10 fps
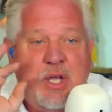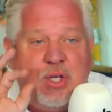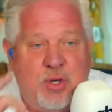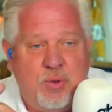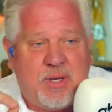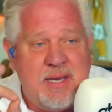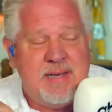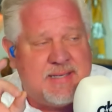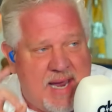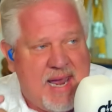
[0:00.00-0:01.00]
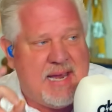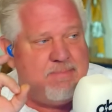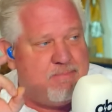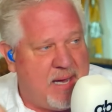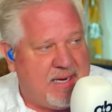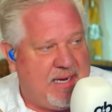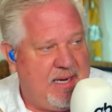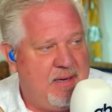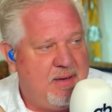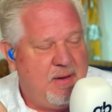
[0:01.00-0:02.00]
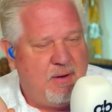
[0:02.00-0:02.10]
You can take money